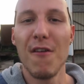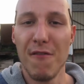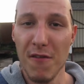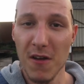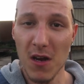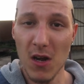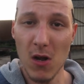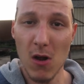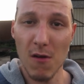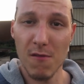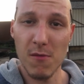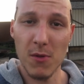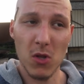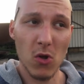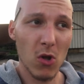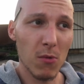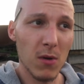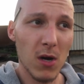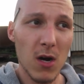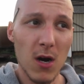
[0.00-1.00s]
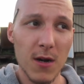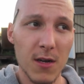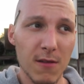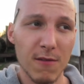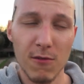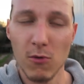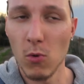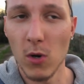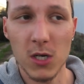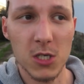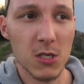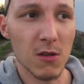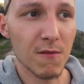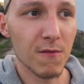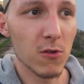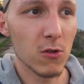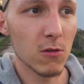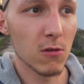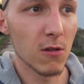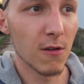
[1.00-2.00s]
I freaking love it with all my heart if you watch the
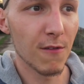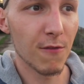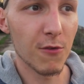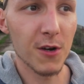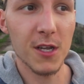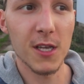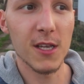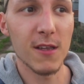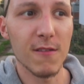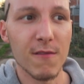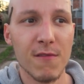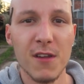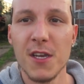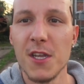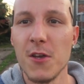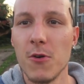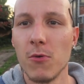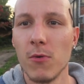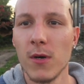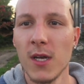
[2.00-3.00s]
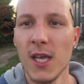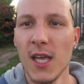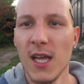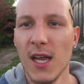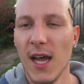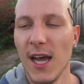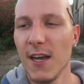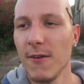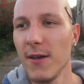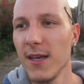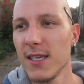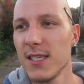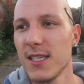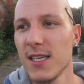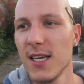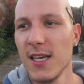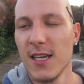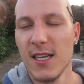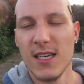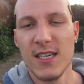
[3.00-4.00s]
full freaky video.
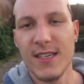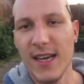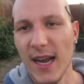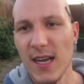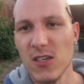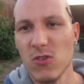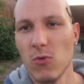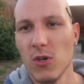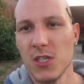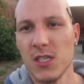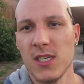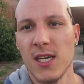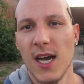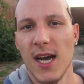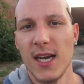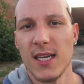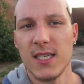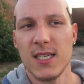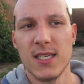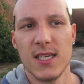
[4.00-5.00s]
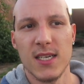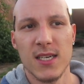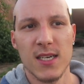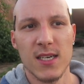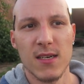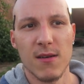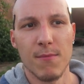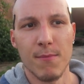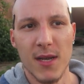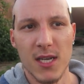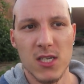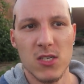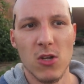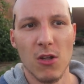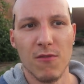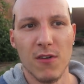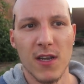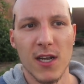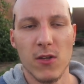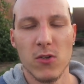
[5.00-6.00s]
Anyways, thanks for watching guys. Make
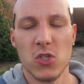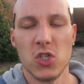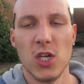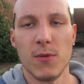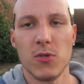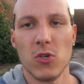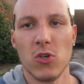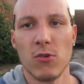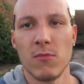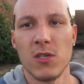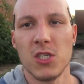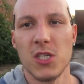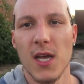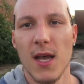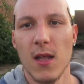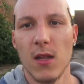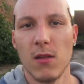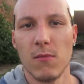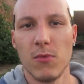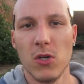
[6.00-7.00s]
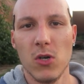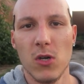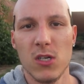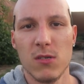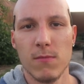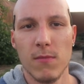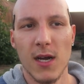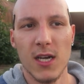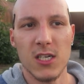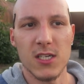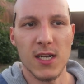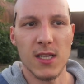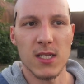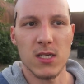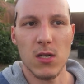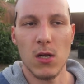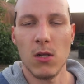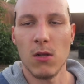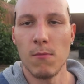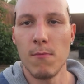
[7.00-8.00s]
don't forget to subscribe to my channel because my channel
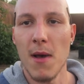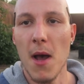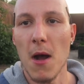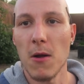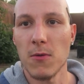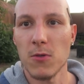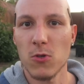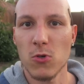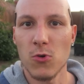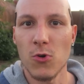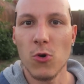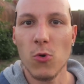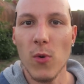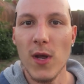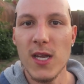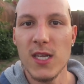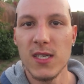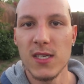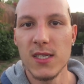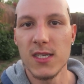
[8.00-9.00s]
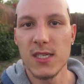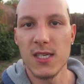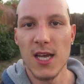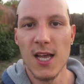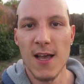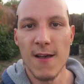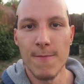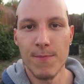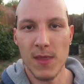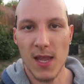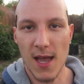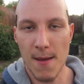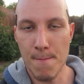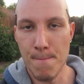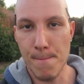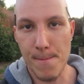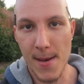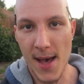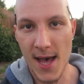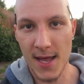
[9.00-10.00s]
is all about the craziest
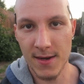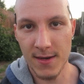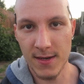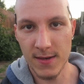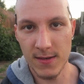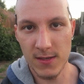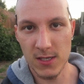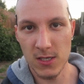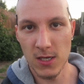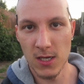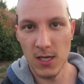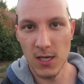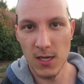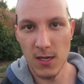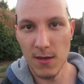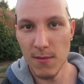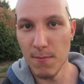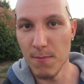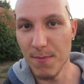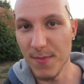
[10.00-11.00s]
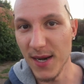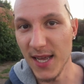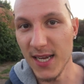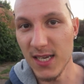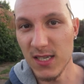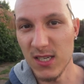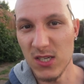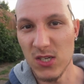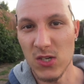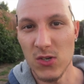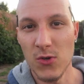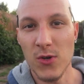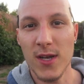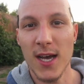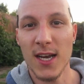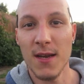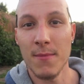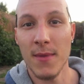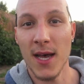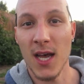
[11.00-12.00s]
abandoned places you
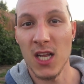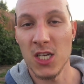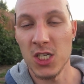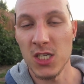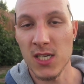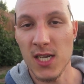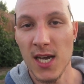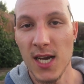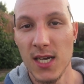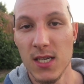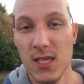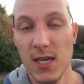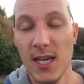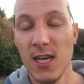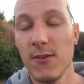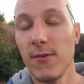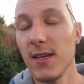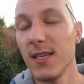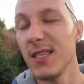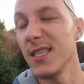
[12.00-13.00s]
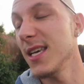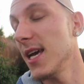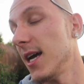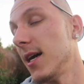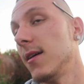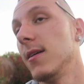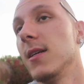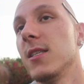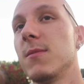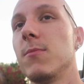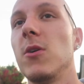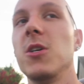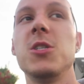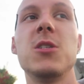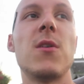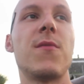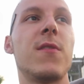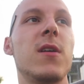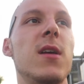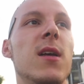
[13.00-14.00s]
can imagine, guys. Anyways, yeah, it's about
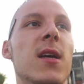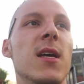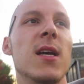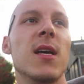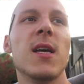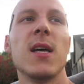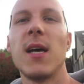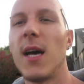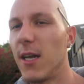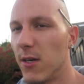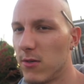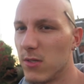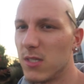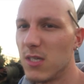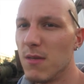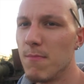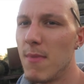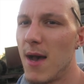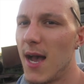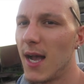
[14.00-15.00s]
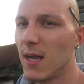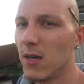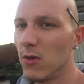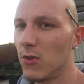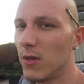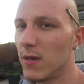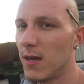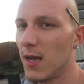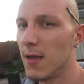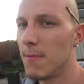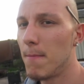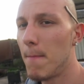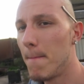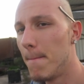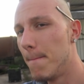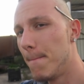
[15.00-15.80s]
Jeffrey, and I will see you back another time.